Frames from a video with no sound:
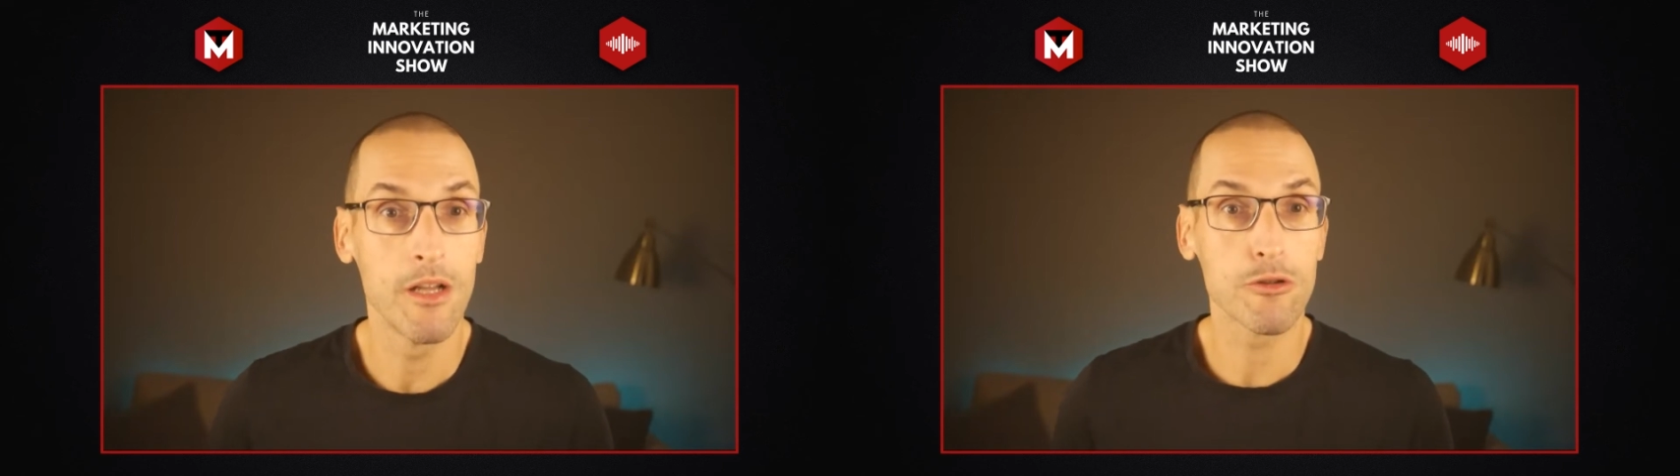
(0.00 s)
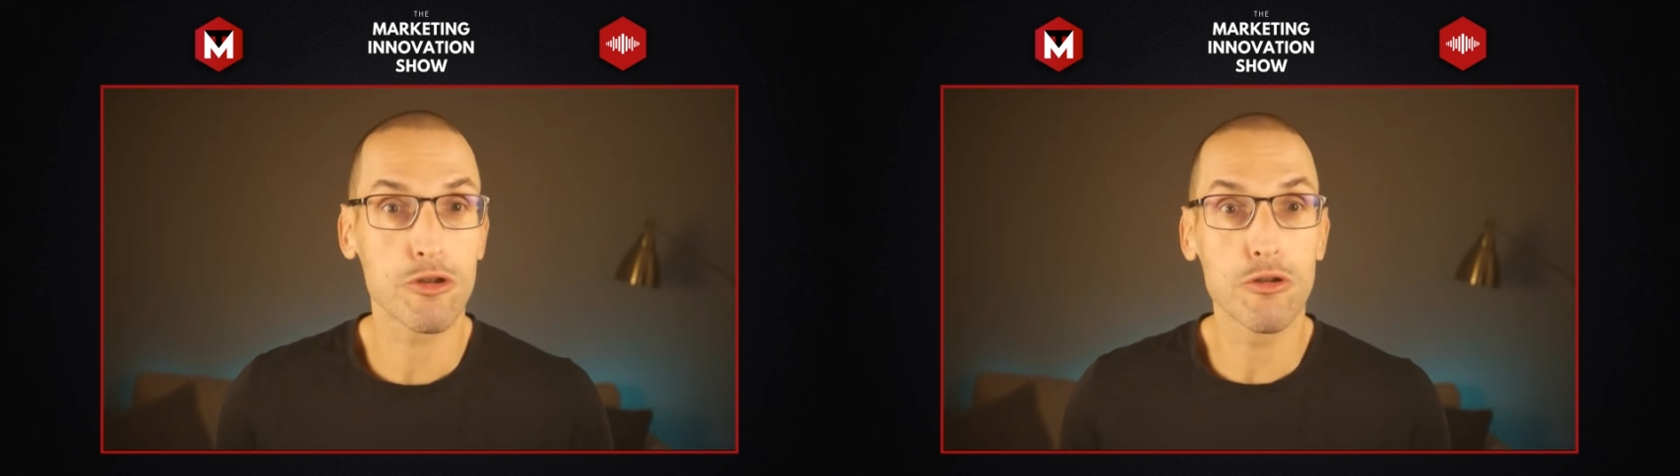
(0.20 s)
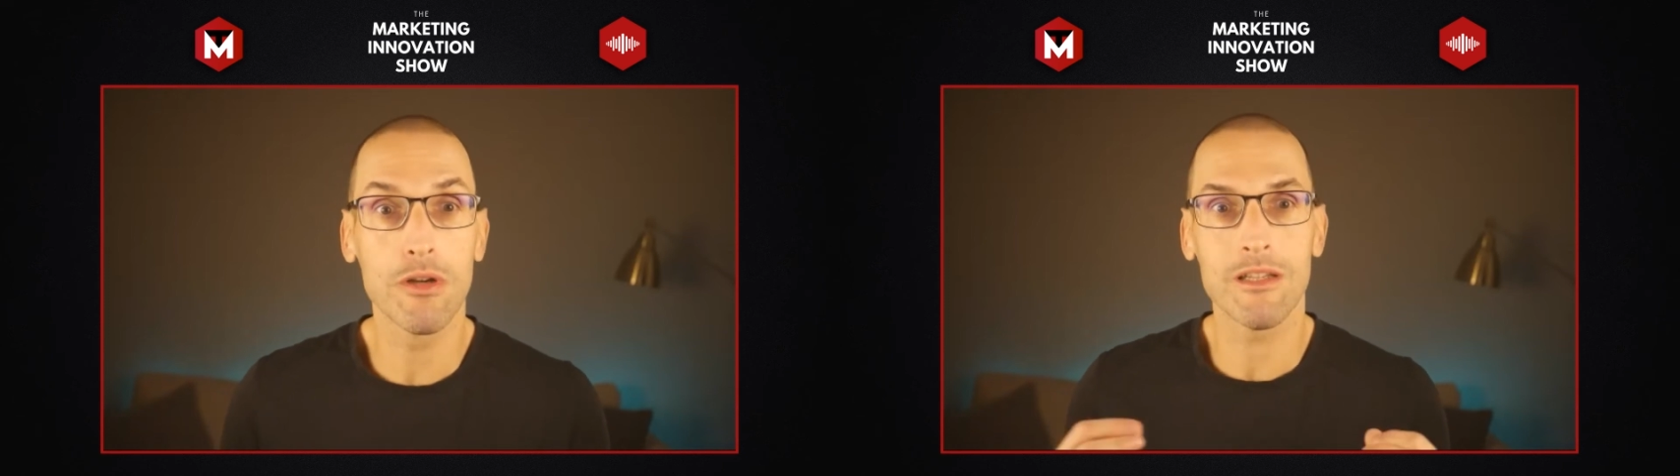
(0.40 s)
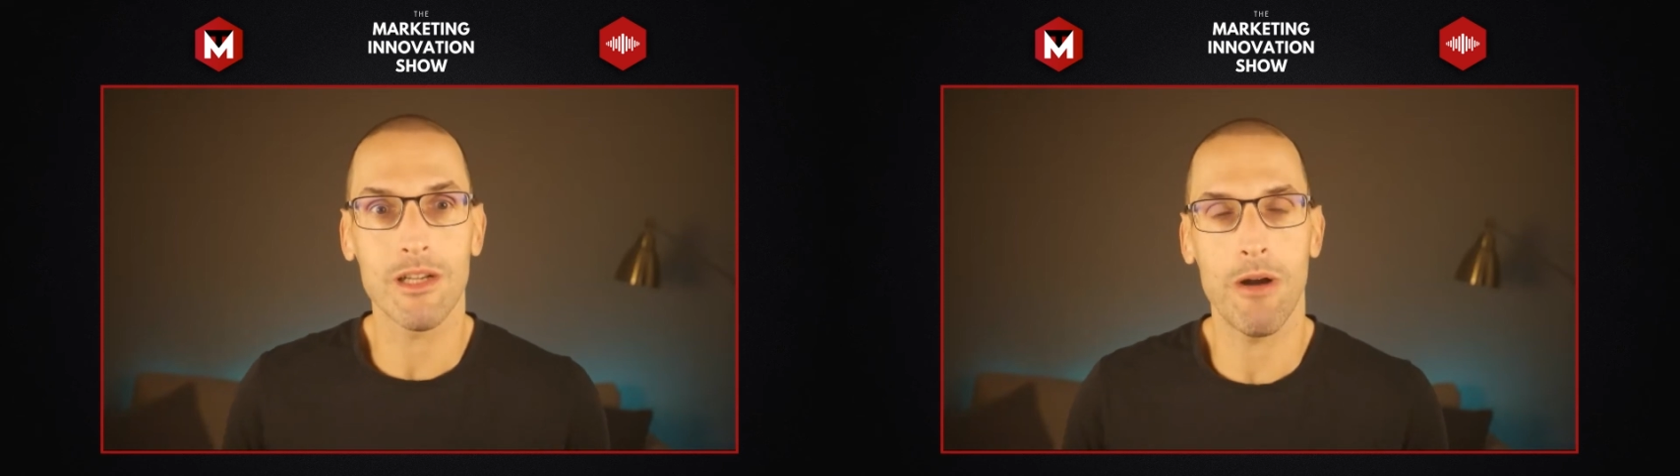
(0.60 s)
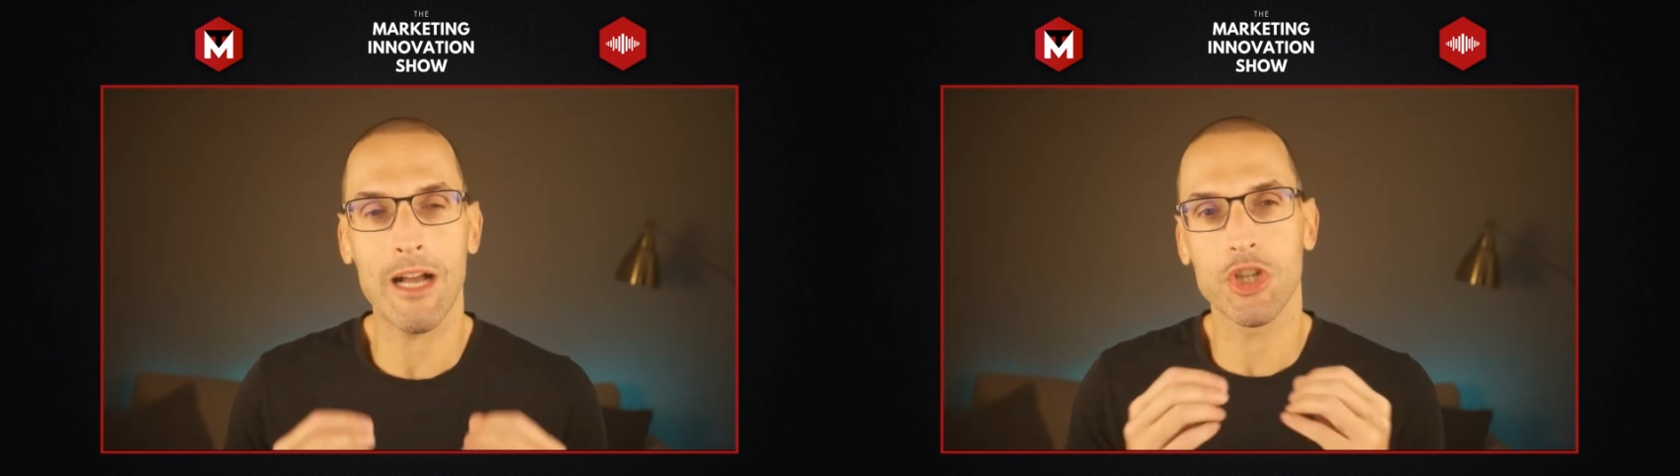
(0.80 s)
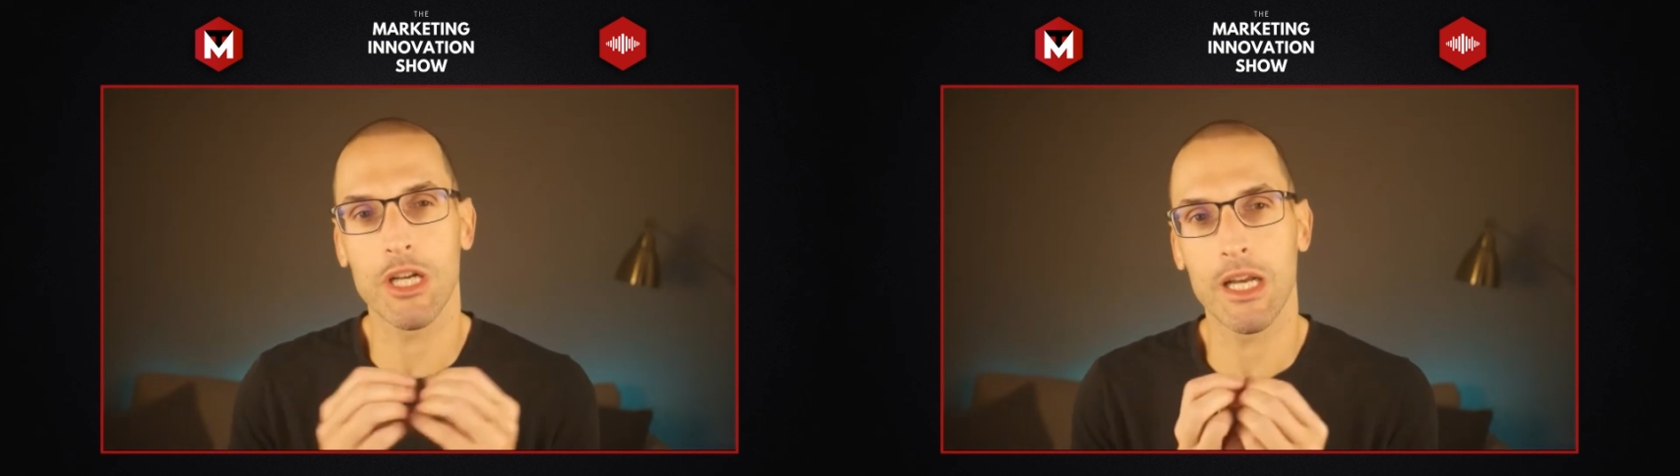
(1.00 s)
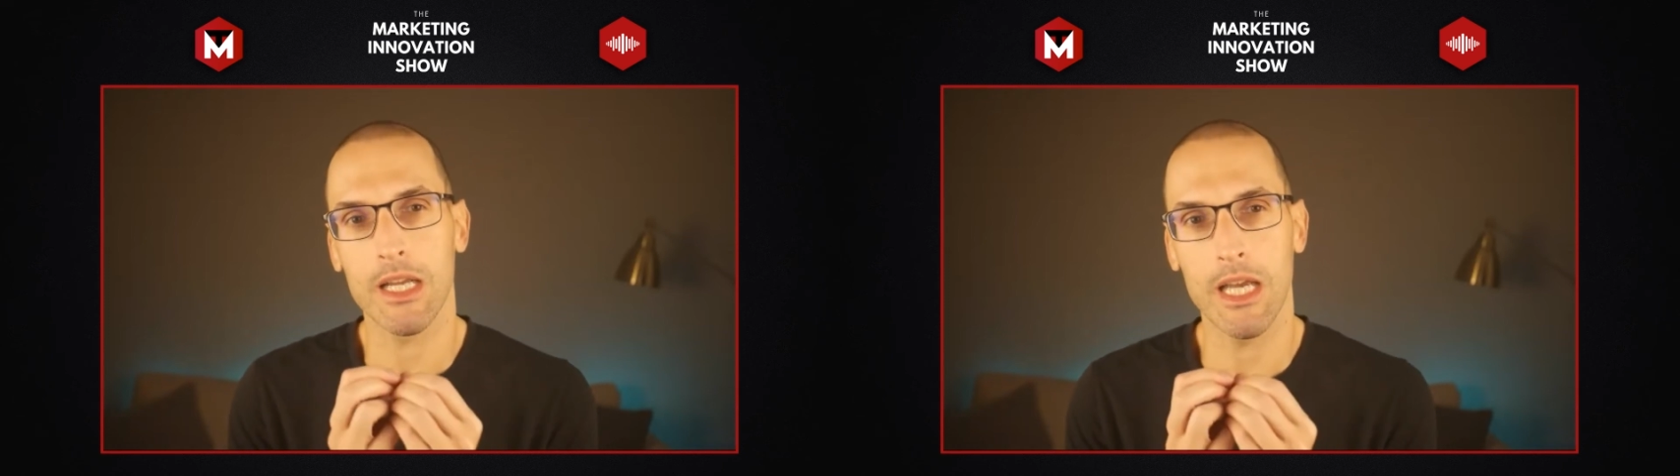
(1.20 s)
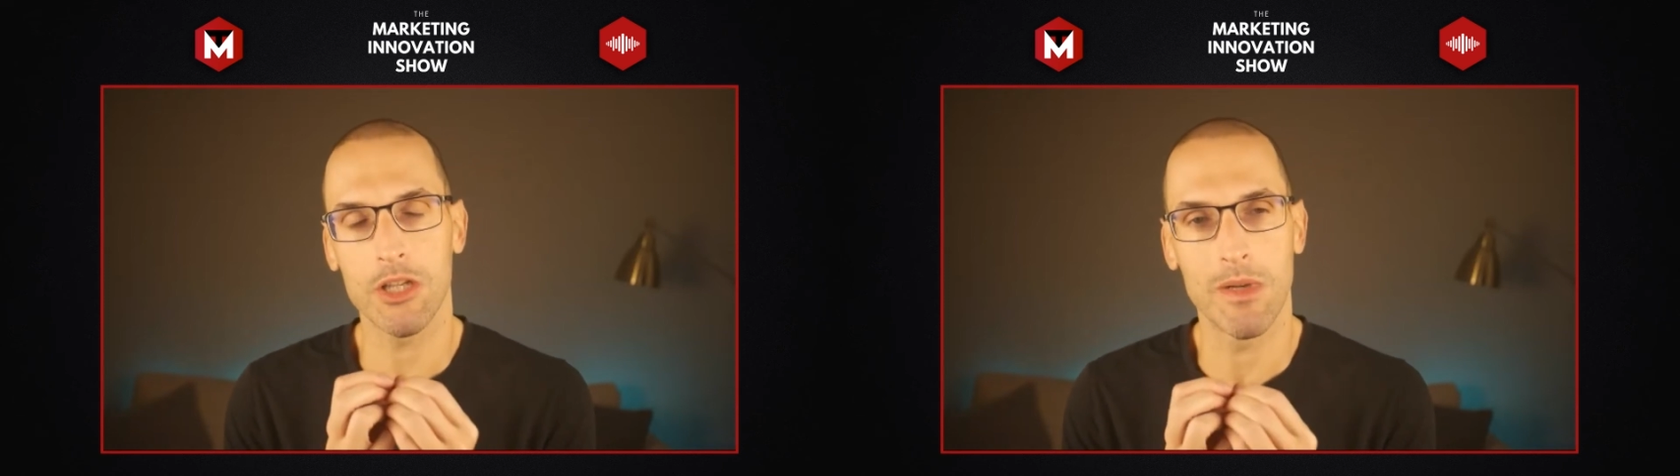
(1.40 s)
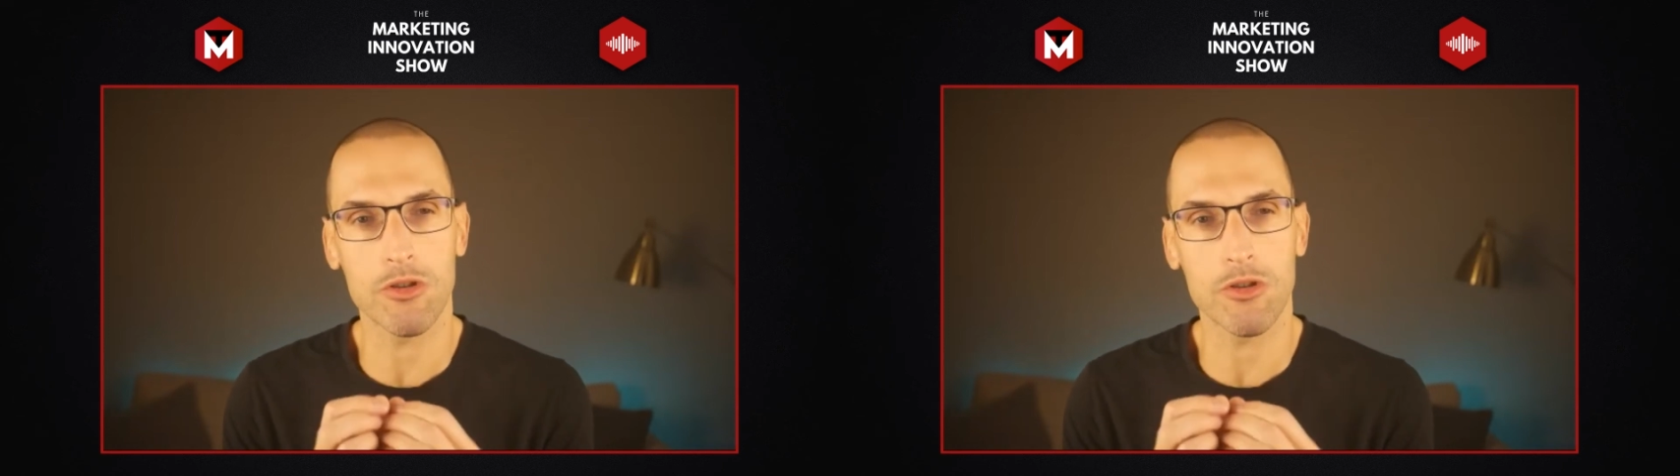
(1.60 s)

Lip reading: true interaction and engagement.